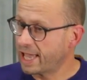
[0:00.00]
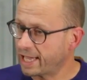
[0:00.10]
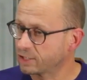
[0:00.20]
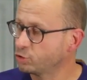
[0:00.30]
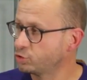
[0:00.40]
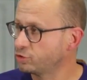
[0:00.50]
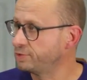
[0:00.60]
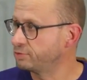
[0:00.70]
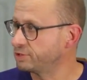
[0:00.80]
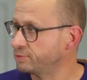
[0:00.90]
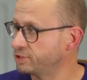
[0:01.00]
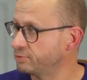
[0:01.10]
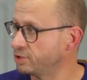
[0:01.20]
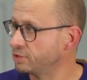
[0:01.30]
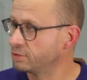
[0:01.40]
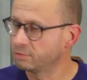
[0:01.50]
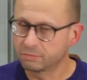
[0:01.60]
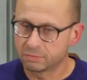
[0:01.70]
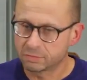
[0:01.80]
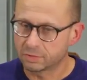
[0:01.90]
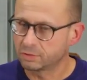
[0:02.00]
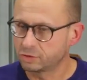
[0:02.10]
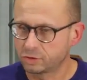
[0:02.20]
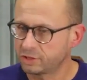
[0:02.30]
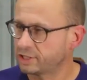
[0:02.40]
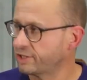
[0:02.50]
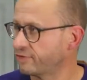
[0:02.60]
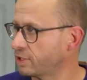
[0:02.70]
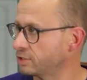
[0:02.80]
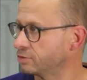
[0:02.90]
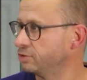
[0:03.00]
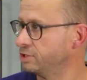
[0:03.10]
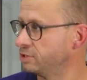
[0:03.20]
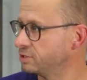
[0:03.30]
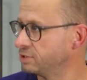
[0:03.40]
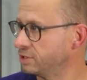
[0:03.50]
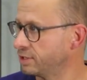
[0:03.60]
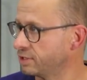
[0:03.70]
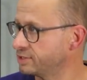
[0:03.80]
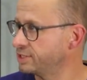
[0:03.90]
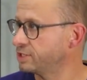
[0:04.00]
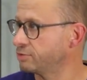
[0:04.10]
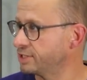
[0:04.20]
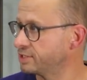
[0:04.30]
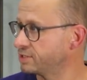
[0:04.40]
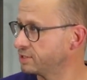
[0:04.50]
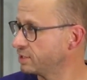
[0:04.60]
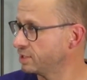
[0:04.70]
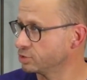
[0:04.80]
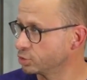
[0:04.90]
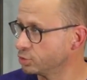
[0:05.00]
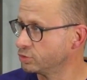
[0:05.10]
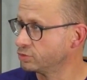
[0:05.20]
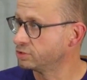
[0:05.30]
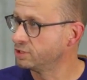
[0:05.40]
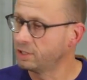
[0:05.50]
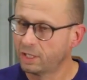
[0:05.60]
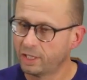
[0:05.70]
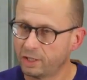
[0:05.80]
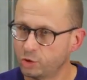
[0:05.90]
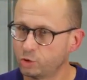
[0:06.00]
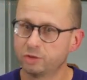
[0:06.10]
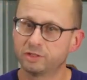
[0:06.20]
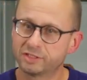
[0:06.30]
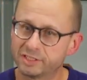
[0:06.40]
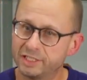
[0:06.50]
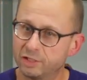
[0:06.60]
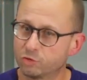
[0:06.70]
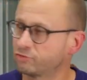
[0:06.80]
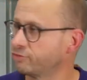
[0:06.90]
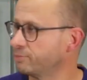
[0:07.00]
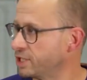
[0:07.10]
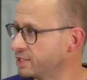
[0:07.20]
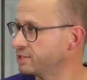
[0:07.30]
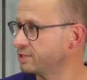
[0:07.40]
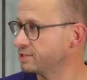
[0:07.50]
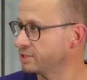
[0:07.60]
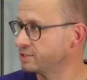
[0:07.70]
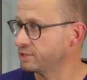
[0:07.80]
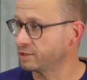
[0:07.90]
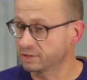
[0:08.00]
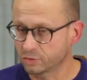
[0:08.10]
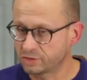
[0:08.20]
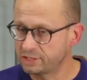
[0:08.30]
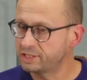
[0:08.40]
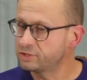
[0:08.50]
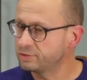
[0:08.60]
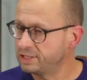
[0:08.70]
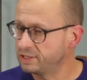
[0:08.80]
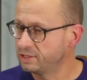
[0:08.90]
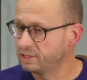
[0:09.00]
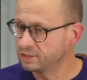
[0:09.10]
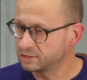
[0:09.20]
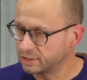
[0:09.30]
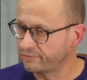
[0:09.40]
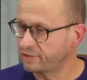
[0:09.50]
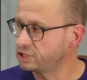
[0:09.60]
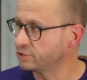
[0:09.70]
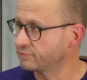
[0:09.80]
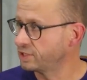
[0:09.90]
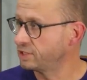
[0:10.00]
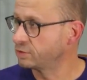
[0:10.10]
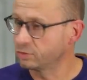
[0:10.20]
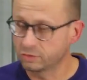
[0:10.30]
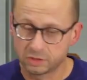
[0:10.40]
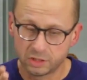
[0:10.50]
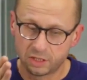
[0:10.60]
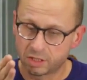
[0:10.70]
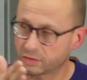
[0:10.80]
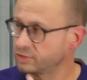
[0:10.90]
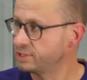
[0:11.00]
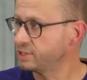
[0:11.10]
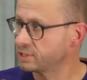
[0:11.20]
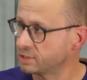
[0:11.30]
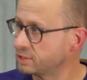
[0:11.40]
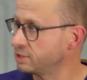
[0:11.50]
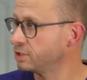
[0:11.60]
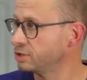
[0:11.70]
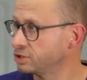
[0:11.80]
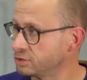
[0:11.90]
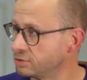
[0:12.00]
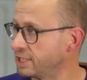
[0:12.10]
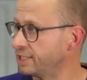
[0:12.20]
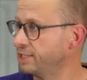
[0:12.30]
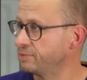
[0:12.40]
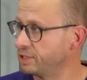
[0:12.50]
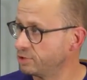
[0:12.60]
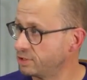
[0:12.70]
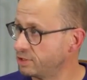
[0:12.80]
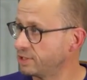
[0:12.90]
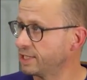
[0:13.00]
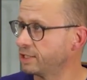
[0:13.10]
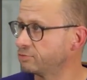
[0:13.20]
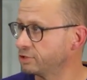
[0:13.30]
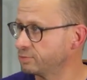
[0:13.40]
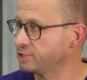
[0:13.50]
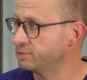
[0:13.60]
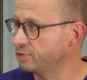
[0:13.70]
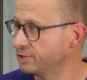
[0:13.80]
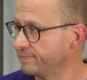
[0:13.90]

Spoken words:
And code should be responsible. You shouldn't have hard-coded secrets in the code. You shouldn't steal code from others, etc. So this is really the definition of clean code: consistent, intentional, adaptable, and responsible.